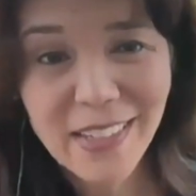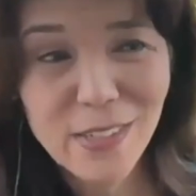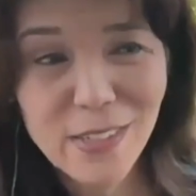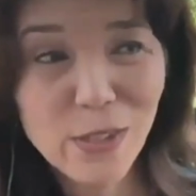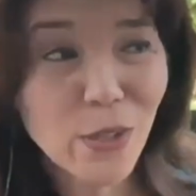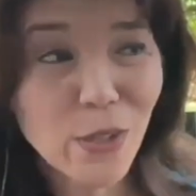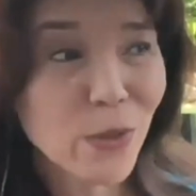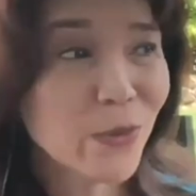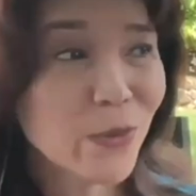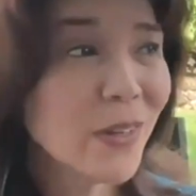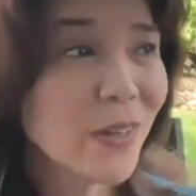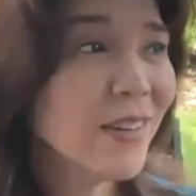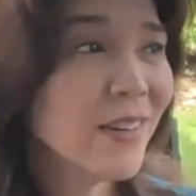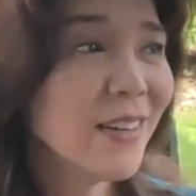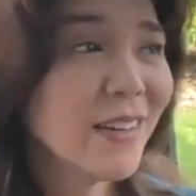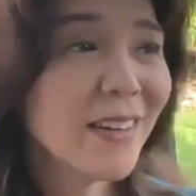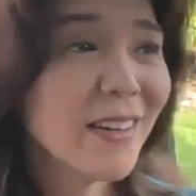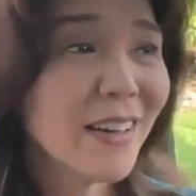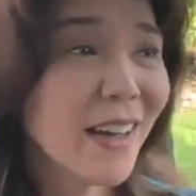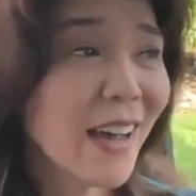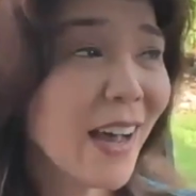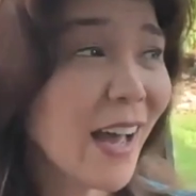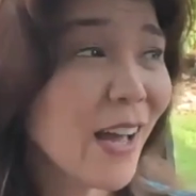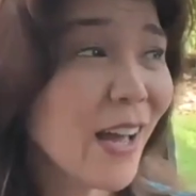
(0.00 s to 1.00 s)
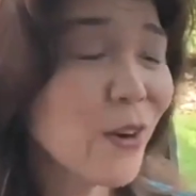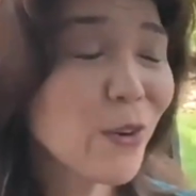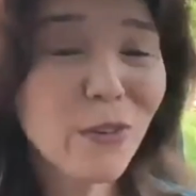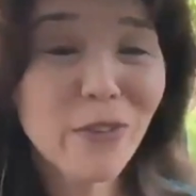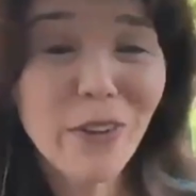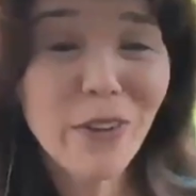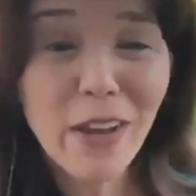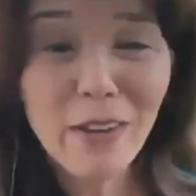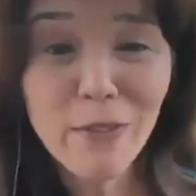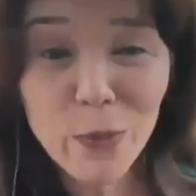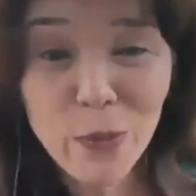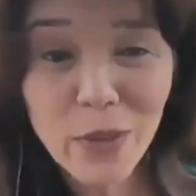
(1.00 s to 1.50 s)
So I don't know
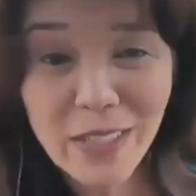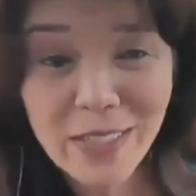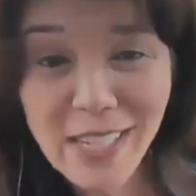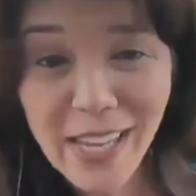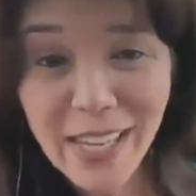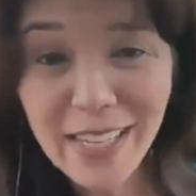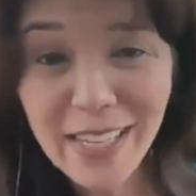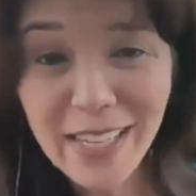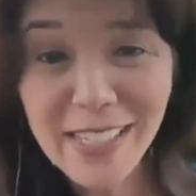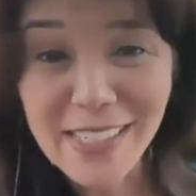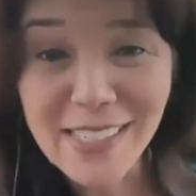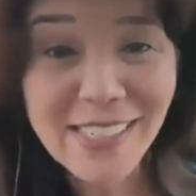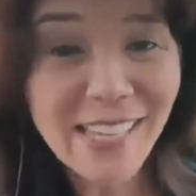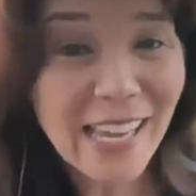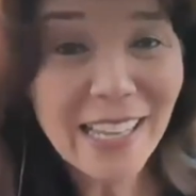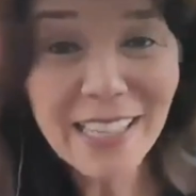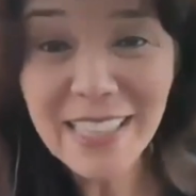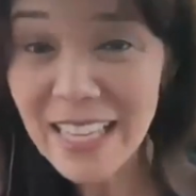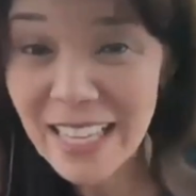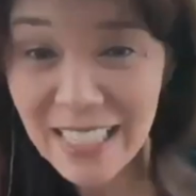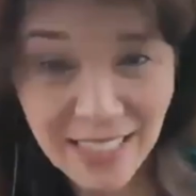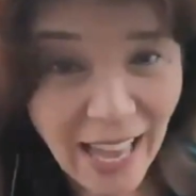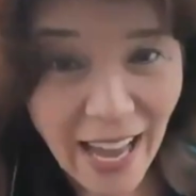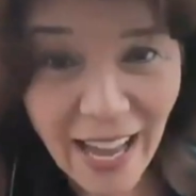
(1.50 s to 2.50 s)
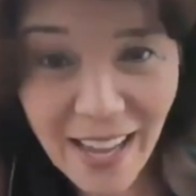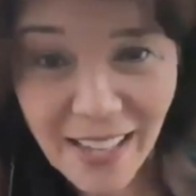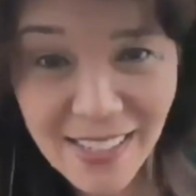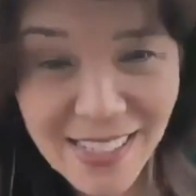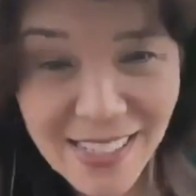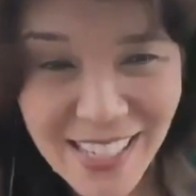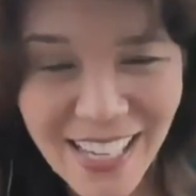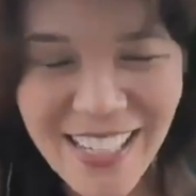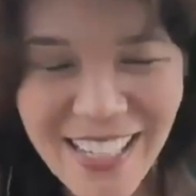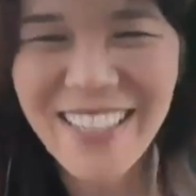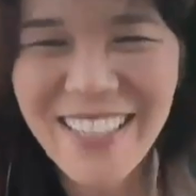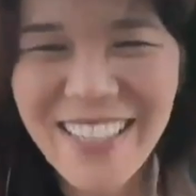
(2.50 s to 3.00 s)
if I ever would have taken a sailing
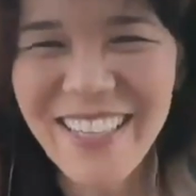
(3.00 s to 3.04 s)
class,